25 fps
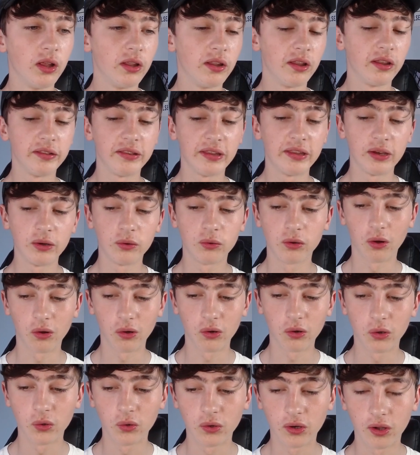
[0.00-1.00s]
the deal got
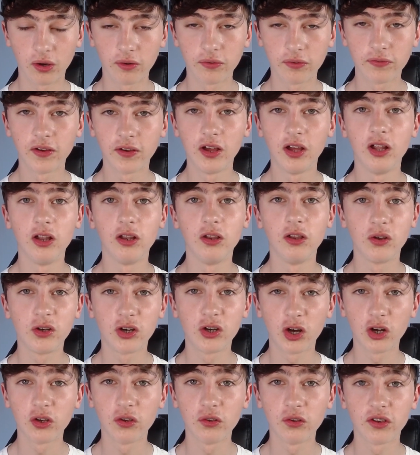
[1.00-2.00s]
called off.
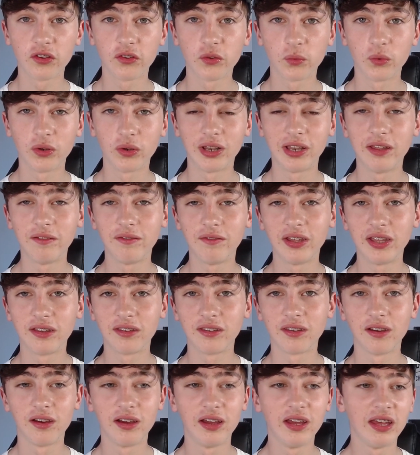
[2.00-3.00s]
Lukaku doesn't want to leave
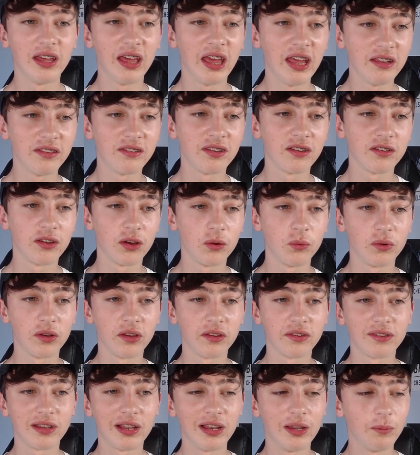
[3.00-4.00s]
Inter. Inter don't want to
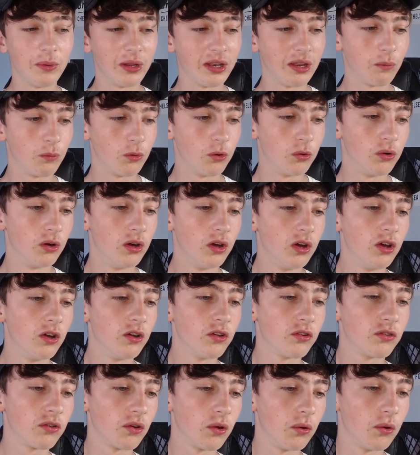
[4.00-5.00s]
sell him anymore.
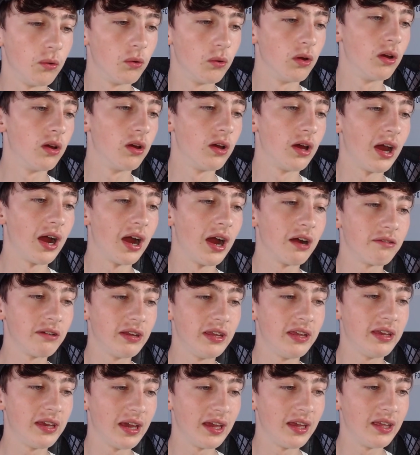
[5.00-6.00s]
So Harry
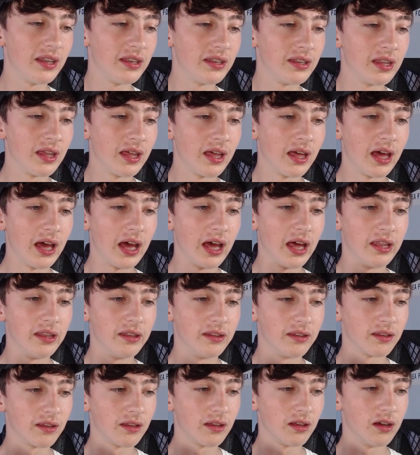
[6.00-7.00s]
Kane
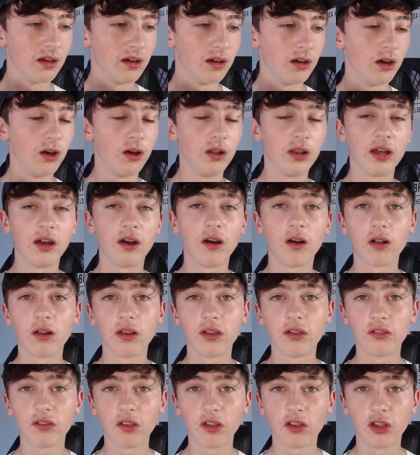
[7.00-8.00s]
and Erling
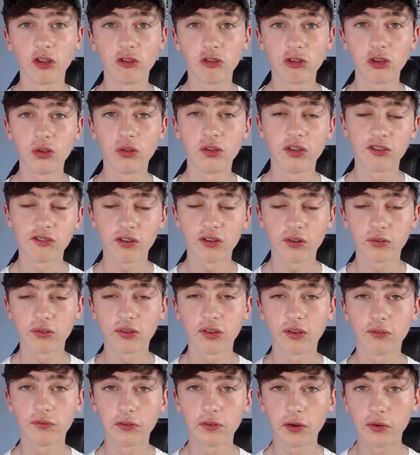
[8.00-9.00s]
Haaland are the two that Chelsea
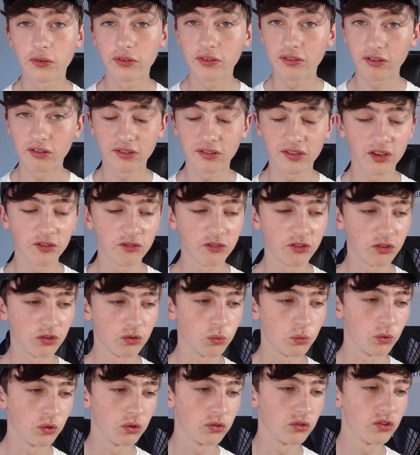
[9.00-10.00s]
have focused their attention
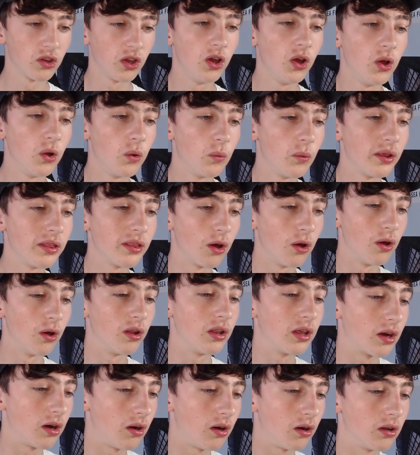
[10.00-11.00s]
towards, with
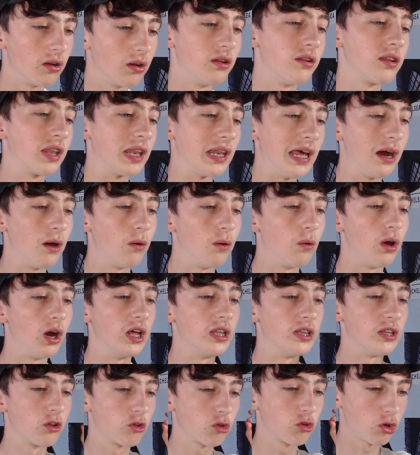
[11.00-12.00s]
Erling Haaland now
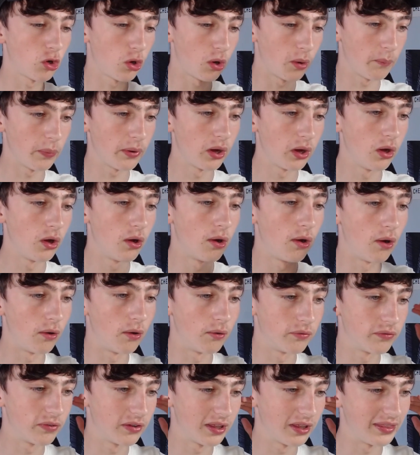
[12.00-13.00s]
at the top
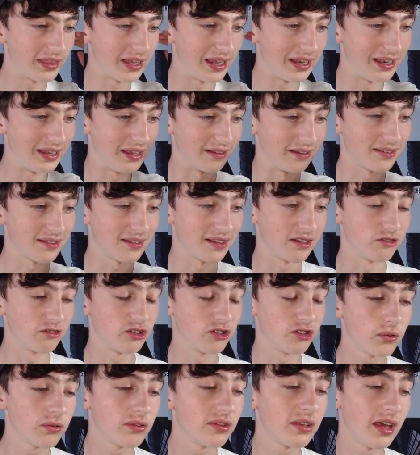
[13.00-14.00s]
of their list. And
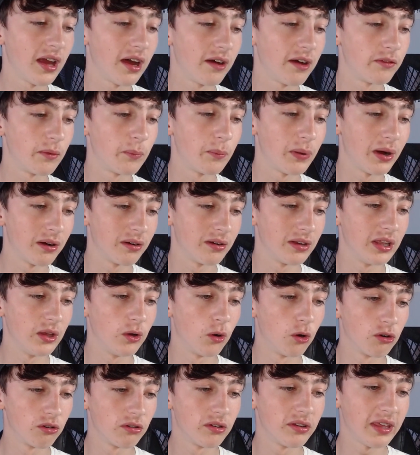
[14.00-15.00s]
Chelsea have apparently
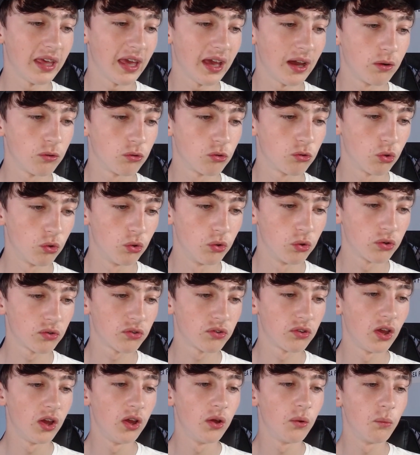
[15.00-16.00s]
already held
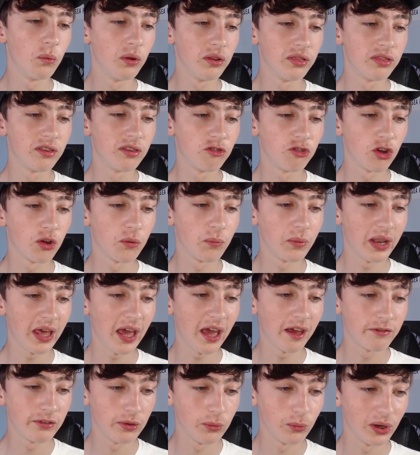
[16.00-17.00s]
talks with the German
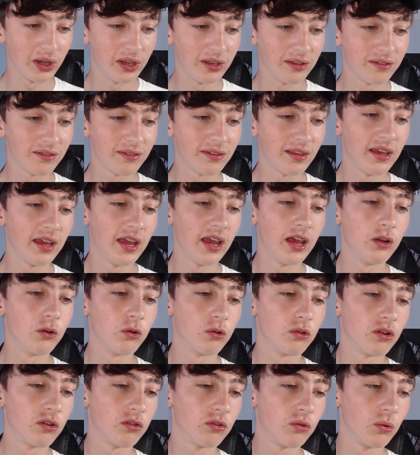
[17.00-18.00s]
heavyweights in
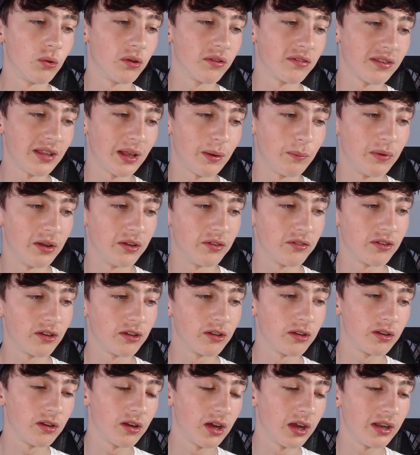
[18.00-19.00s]
order to establish
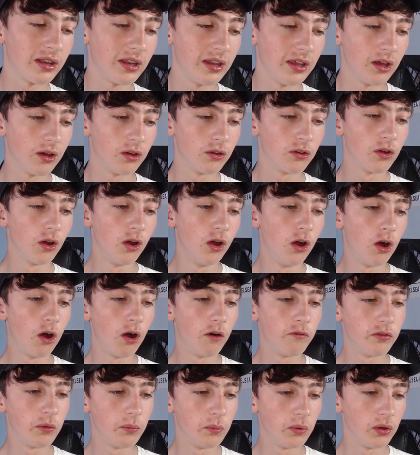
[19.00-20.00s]
the likelihood
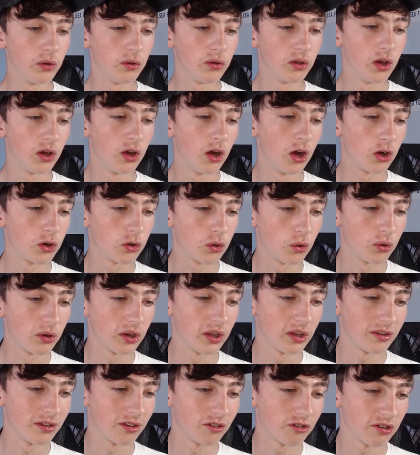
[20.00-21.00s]
of a move,
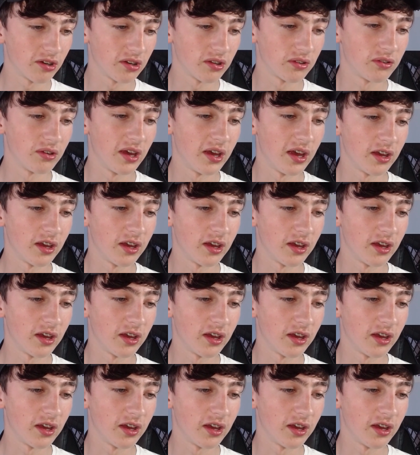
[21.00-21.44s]
according to transfer